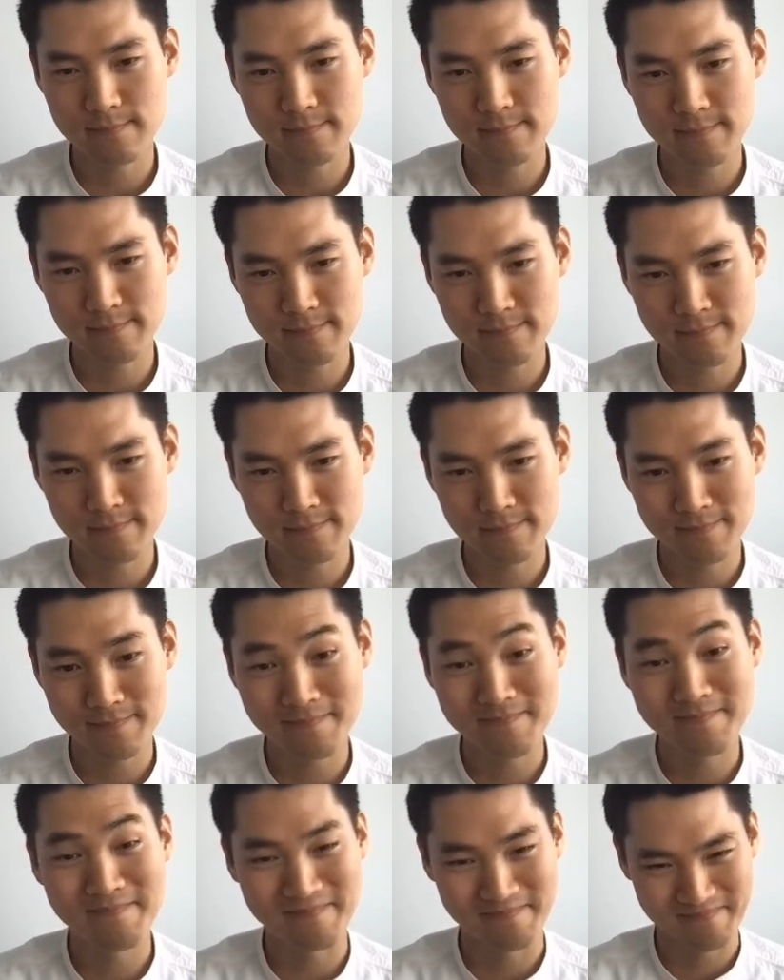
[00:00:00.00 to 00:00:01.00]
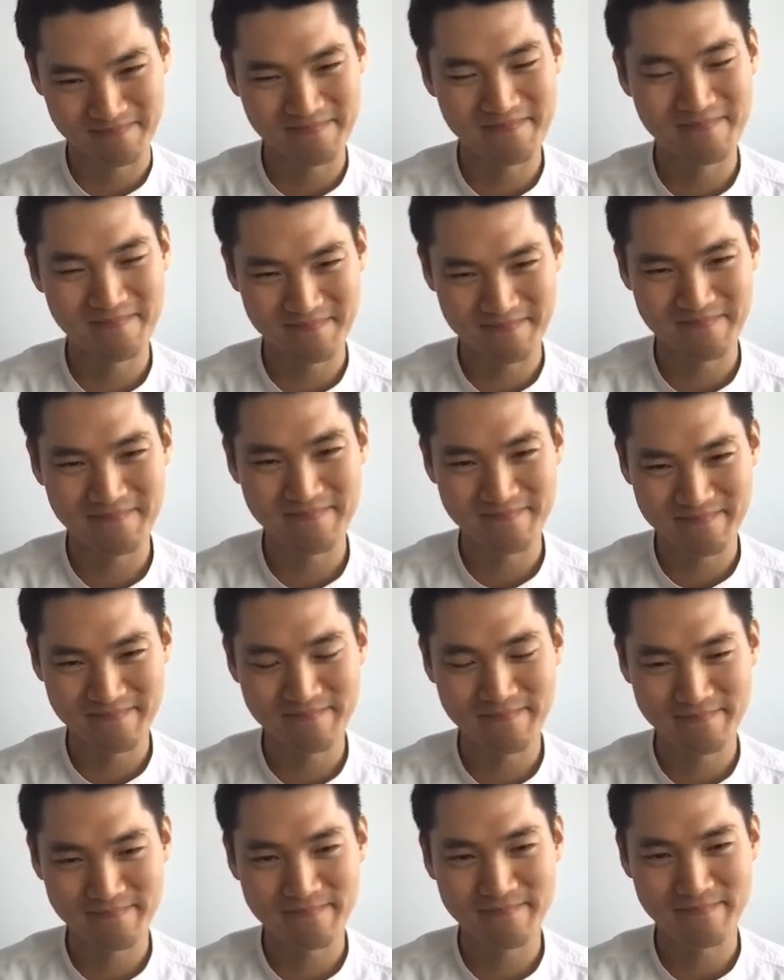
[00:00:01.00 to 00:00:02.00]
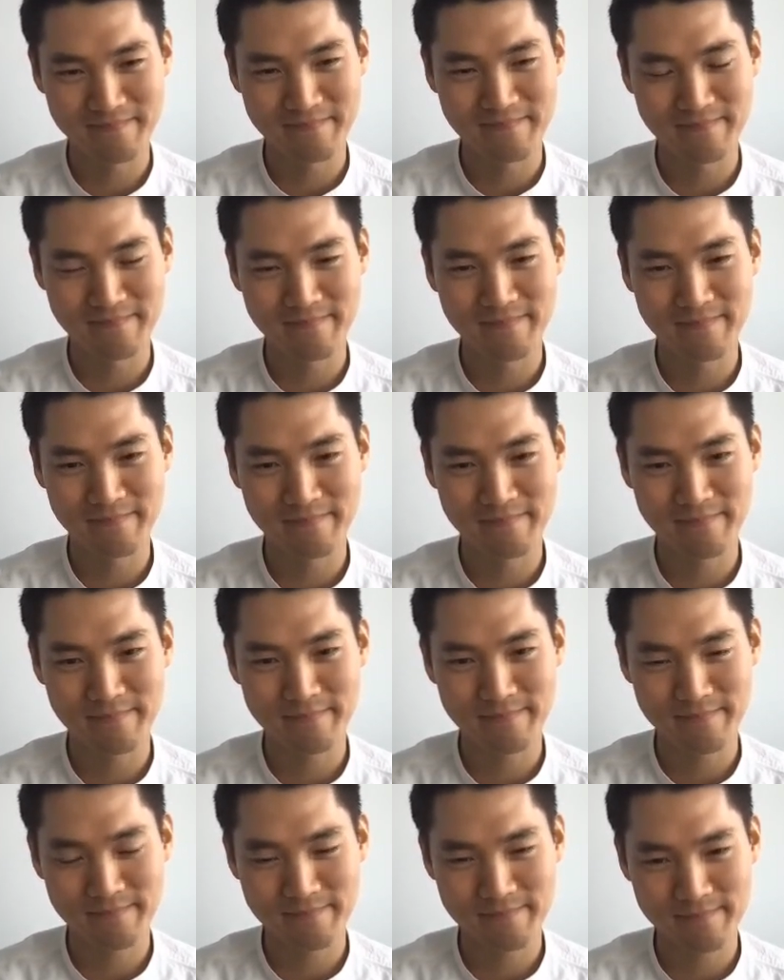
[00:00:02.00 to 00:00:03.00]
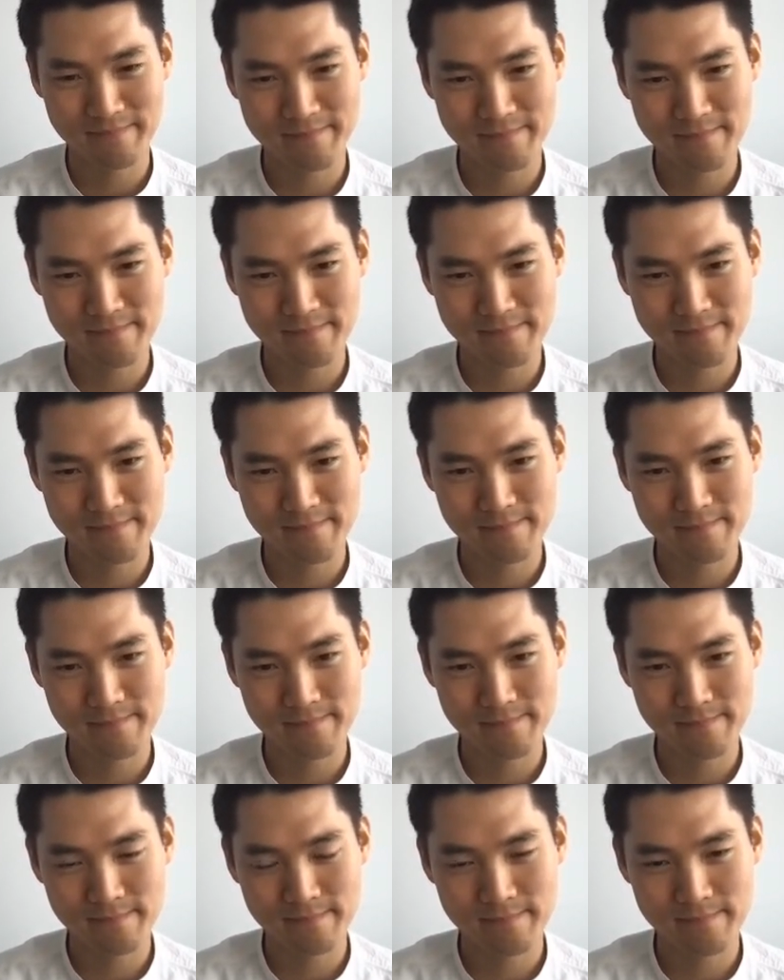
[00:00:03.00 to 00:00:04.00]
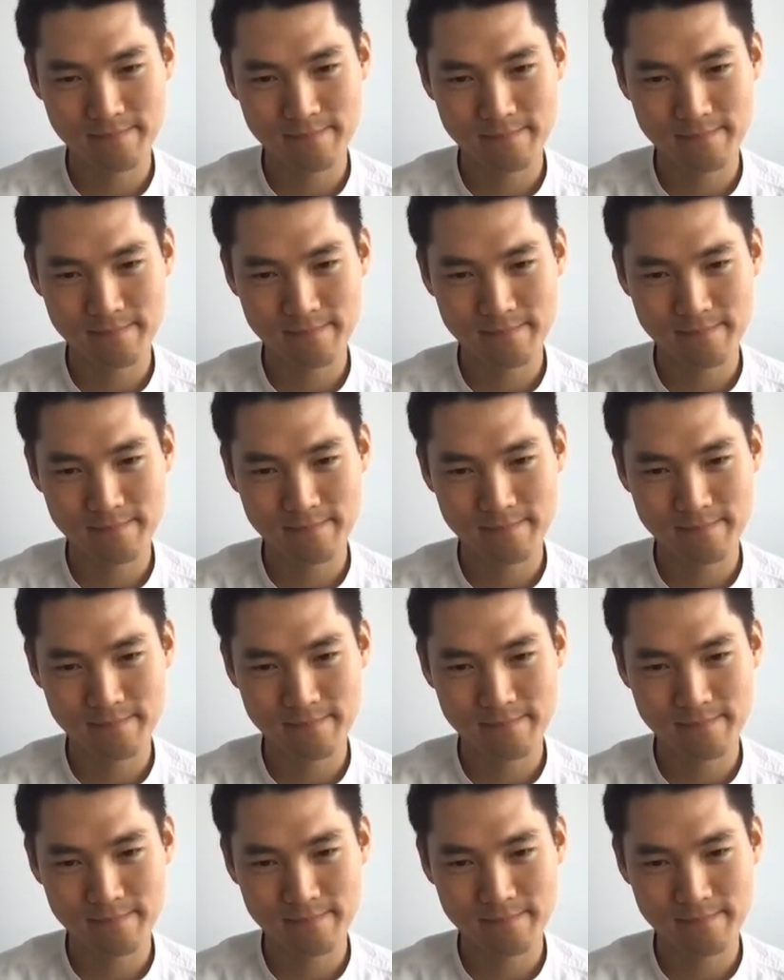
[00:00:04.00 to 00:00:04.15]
(not speaking)